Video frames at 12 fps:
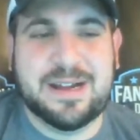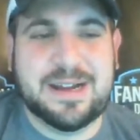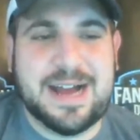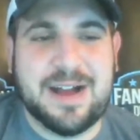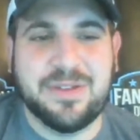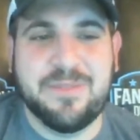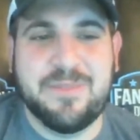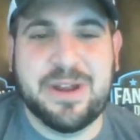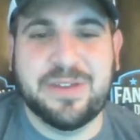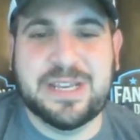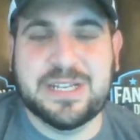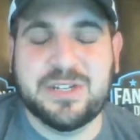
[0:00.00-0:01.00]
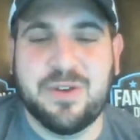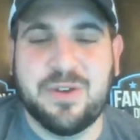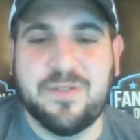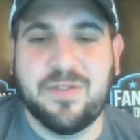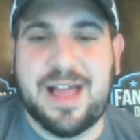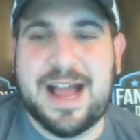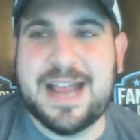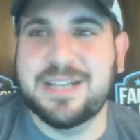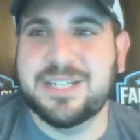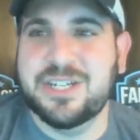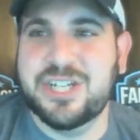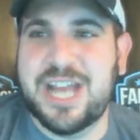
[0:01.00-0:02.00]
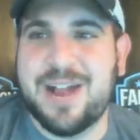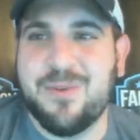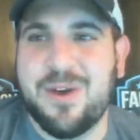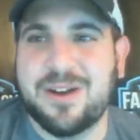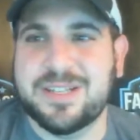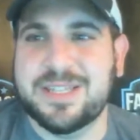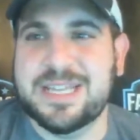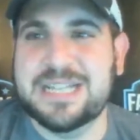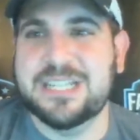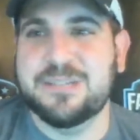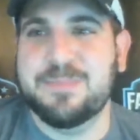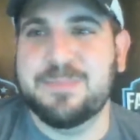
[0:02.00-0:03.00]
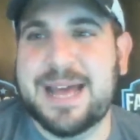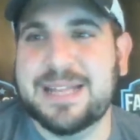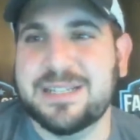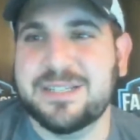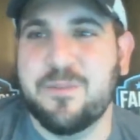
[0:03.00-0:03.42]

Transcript: out in the Middle East who have lions and jaguars and things as pets.